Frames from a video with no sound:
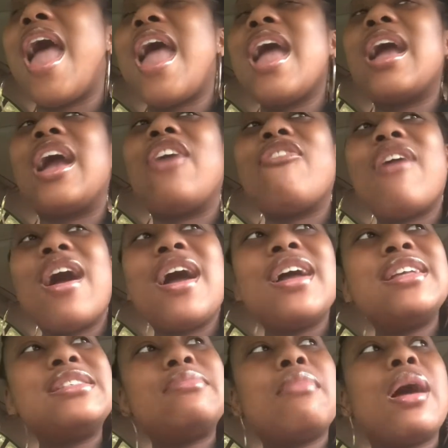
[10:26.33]
it
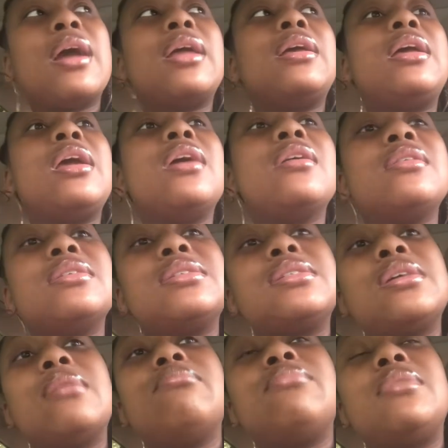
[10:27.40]
grinds my gears
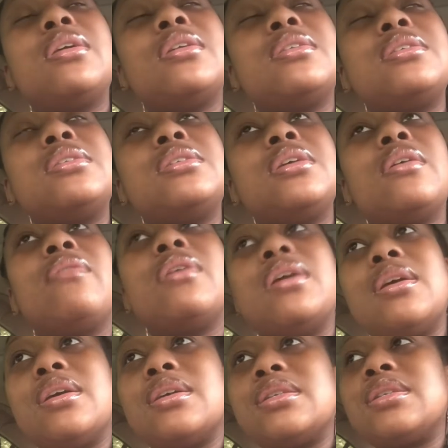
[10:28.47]
something
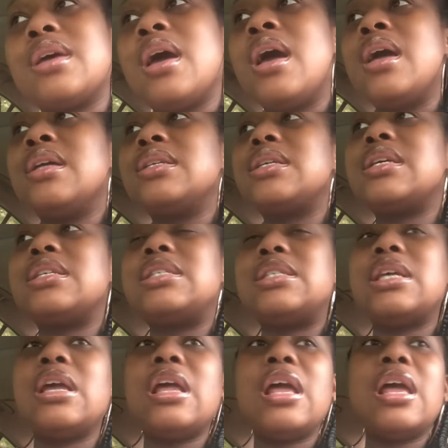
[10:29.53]
serious to
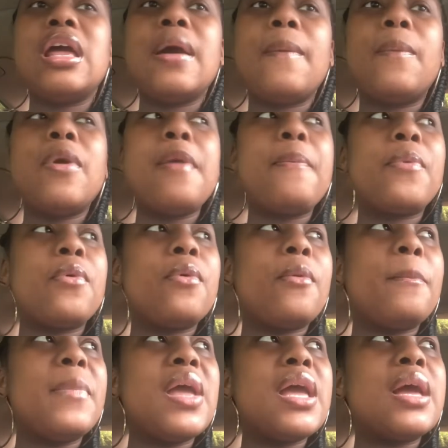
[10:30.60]
see people
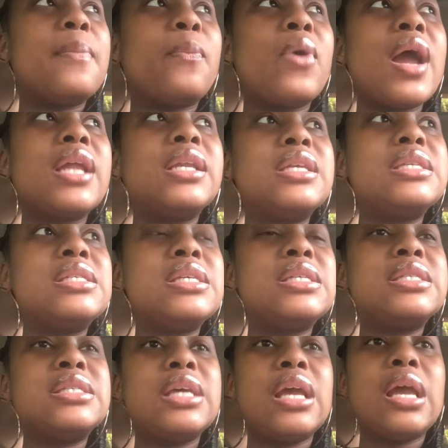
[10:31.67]
make pregnancy
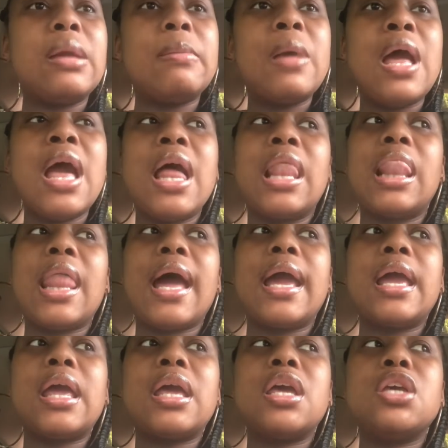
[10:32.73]
seem
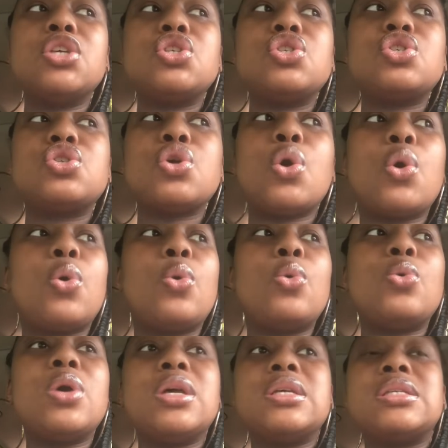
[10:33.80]
like it's
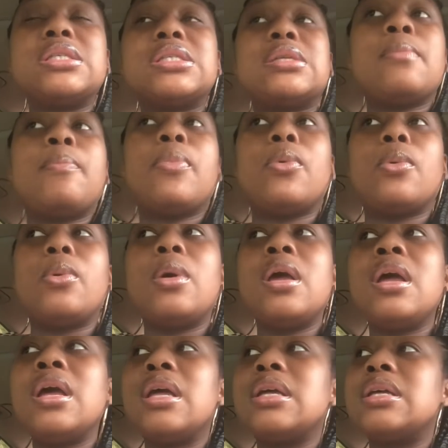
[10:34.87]
so simple.
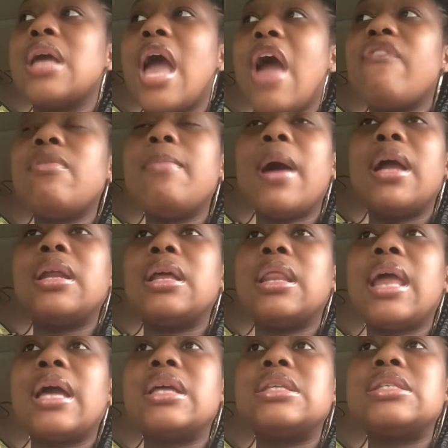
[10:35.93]
Everybody,
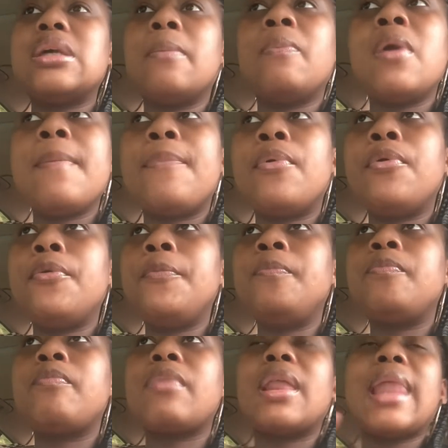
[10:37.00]
like some people,
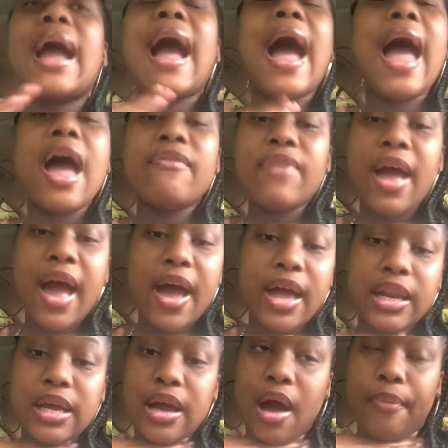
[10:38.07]
like I haven't had
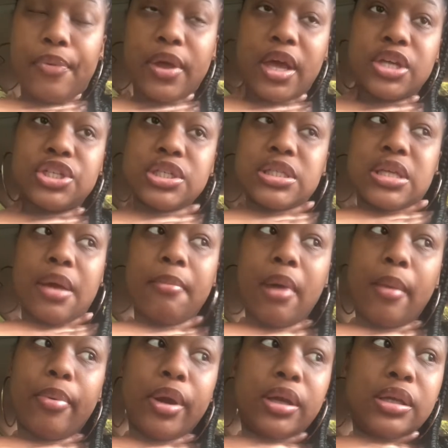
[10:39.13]
any complications in
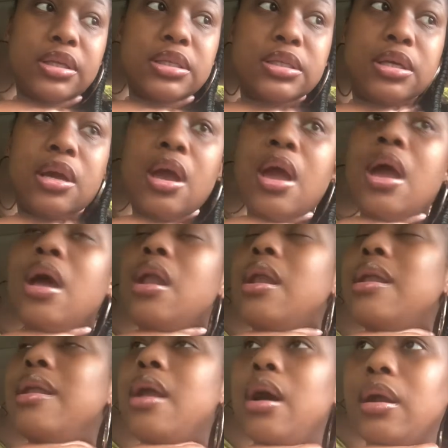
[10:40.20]
my pregnancy,
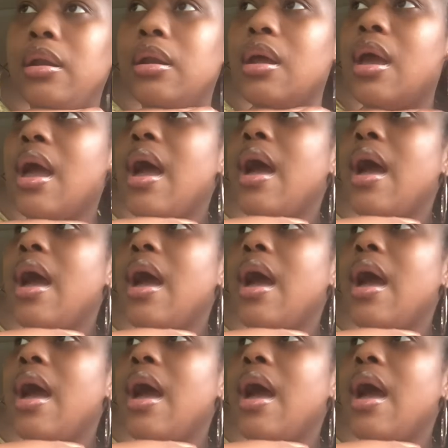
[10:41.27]
none.